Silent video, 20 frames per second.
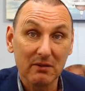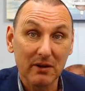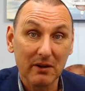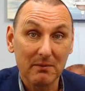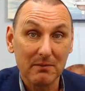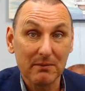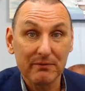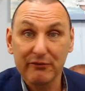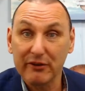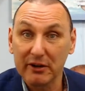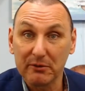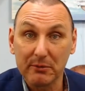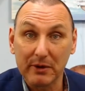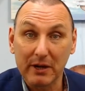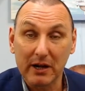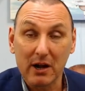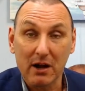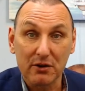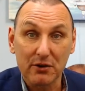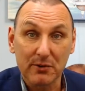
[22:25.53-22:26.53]
well, I'm afraid we
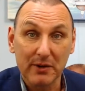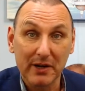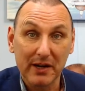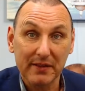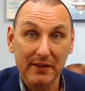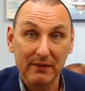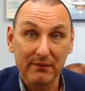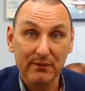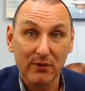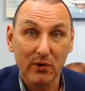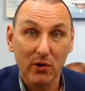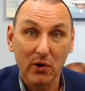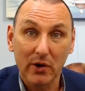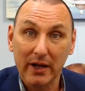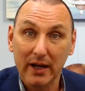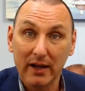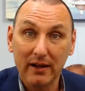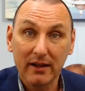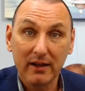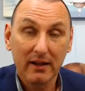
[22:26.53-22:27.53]
can't do anything for you.